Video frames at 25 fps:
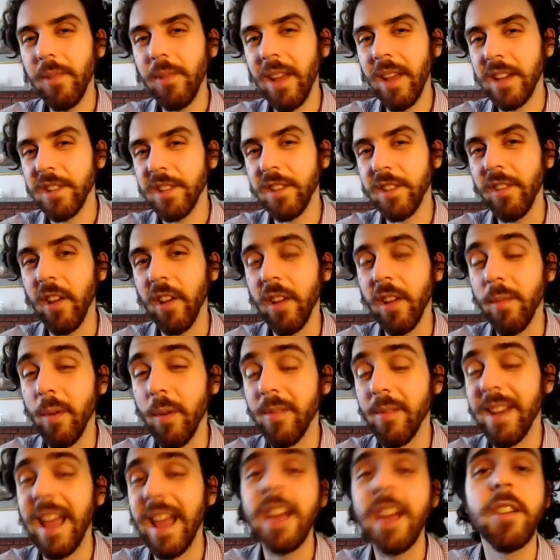He was actually talking
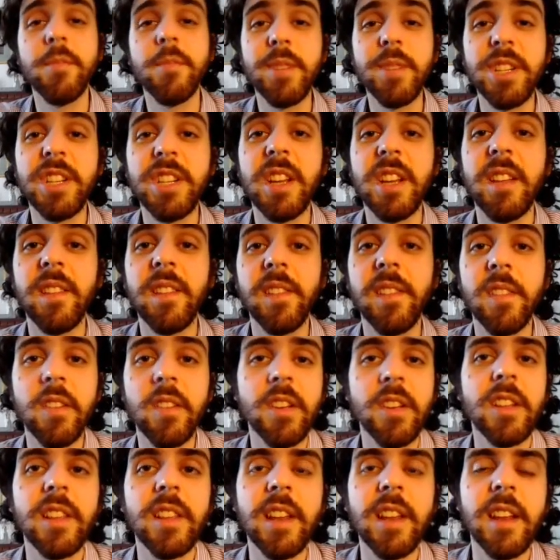about nanomachines
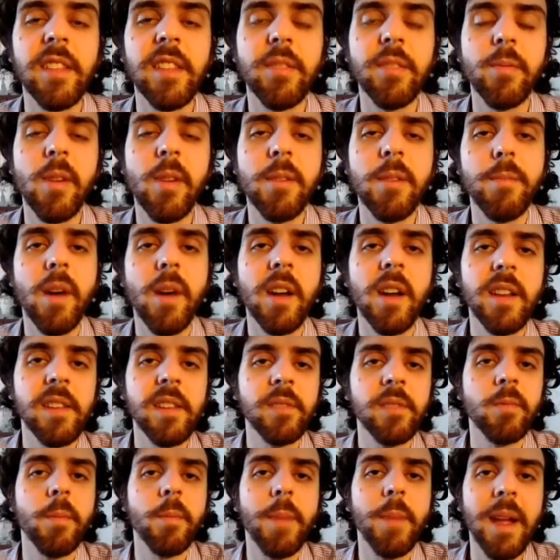circulating through our
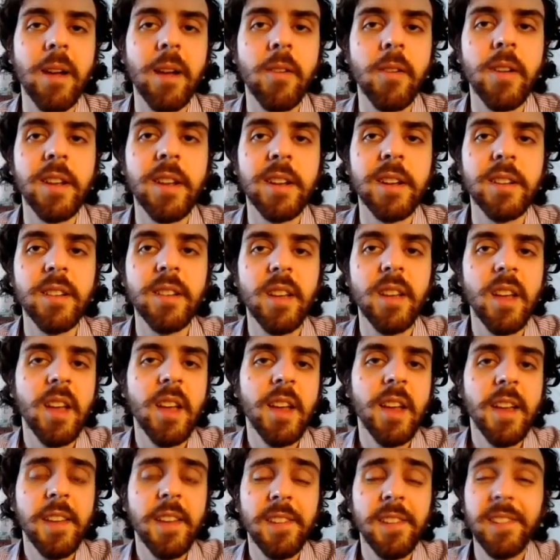bodies, repairing and
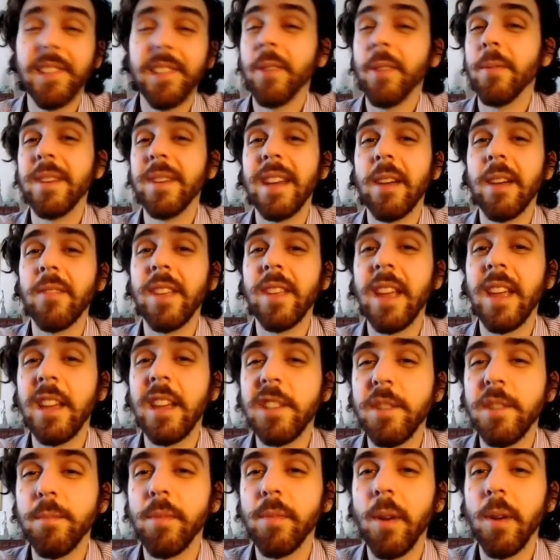slowing down the
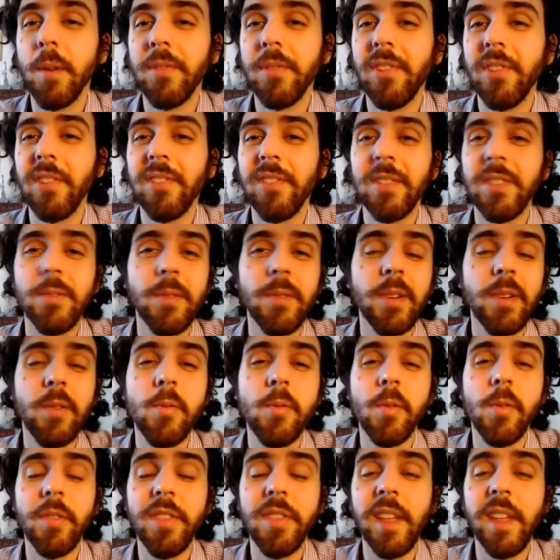aging process, and doing
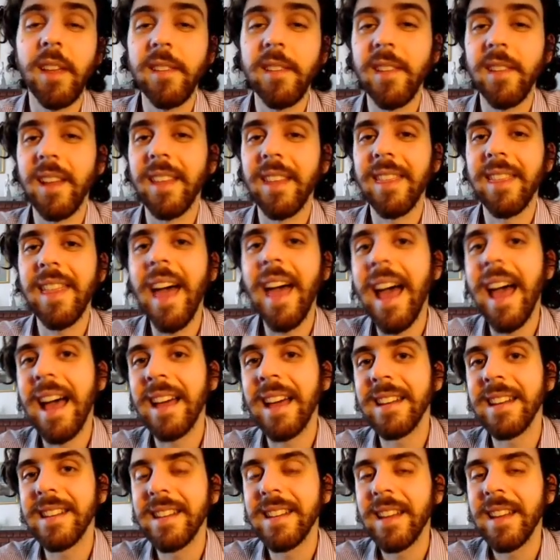cool things like
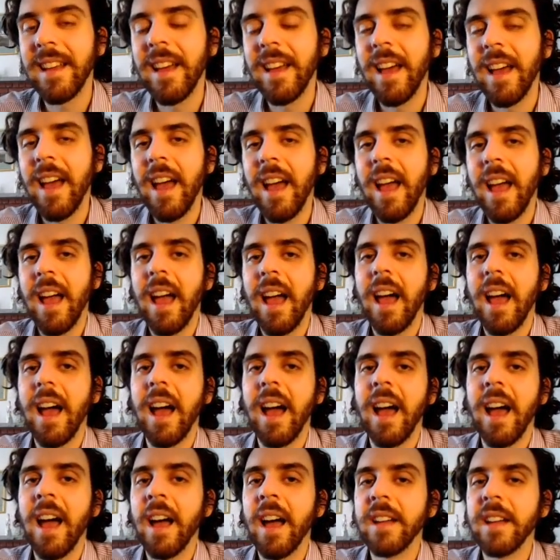that.
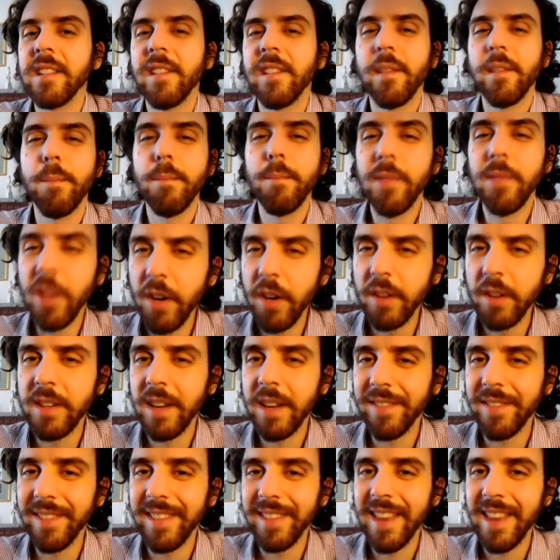Uh, just a little
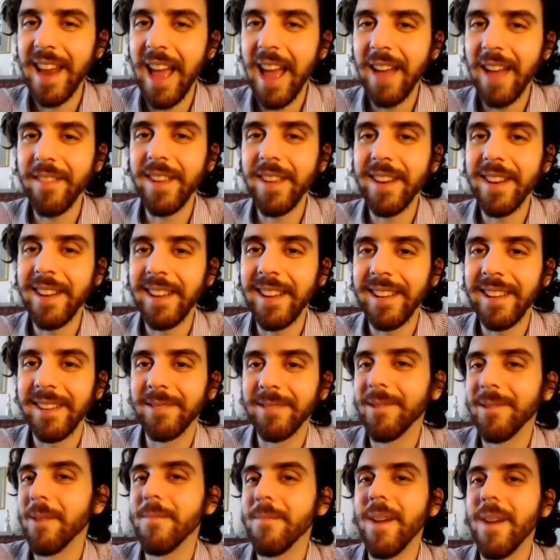different than having
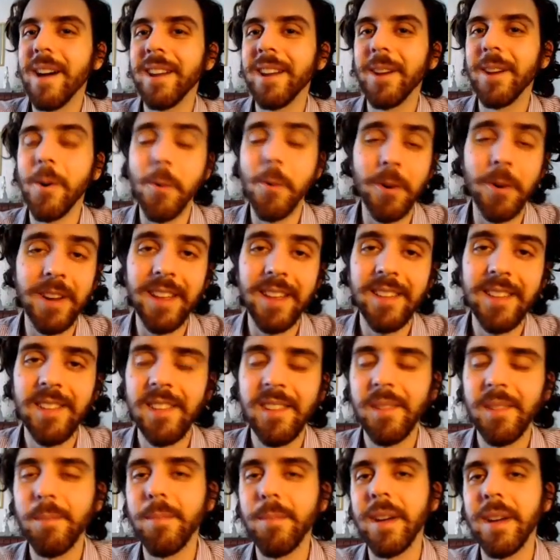uh, robotic
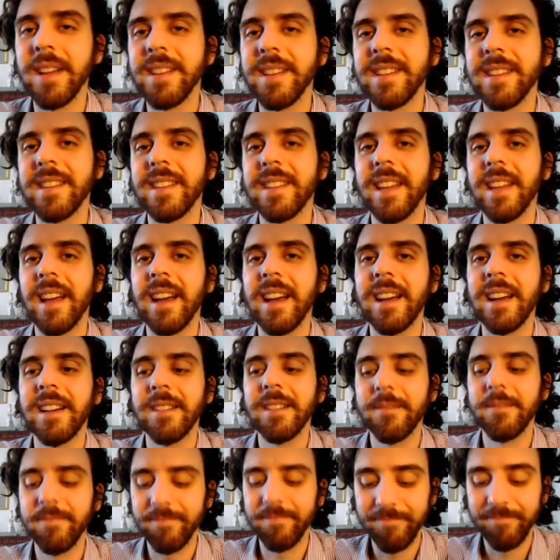organs, but
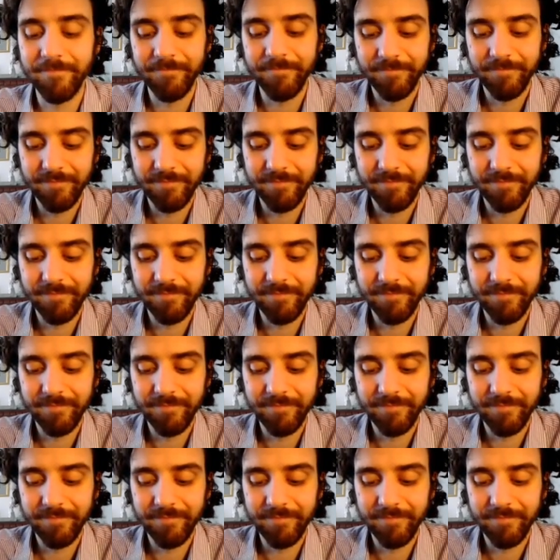um,